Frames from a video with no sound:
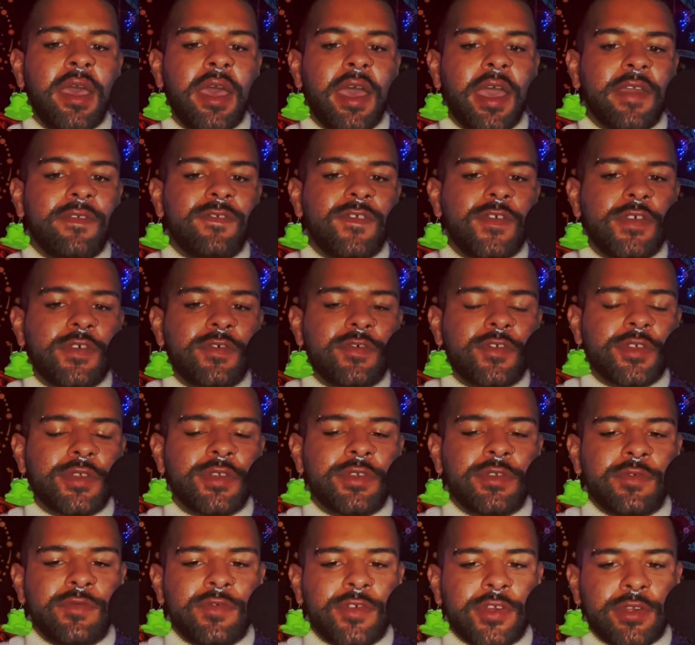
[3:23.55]
I feel for
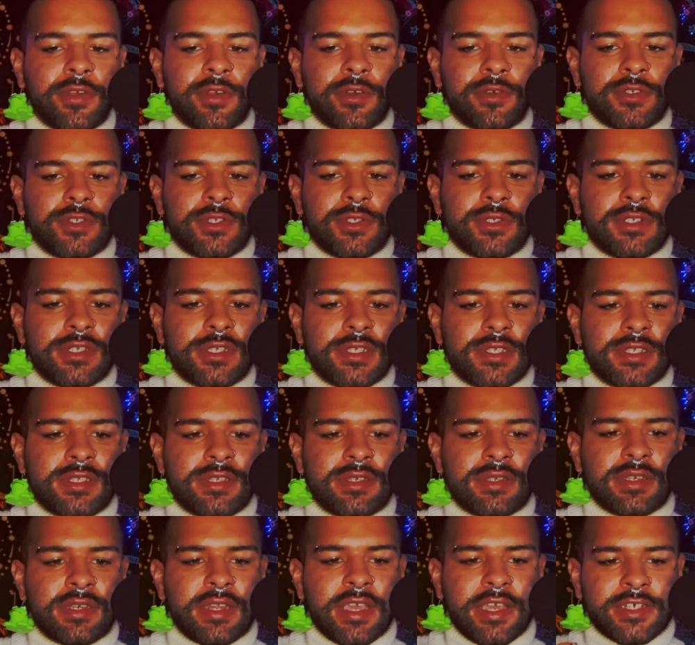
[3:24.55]
you, Virgo, to just
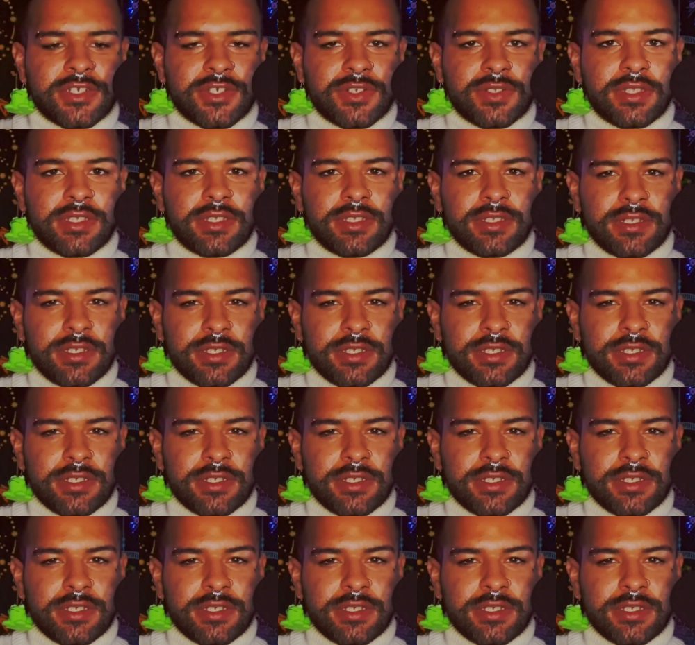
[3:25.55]
naturally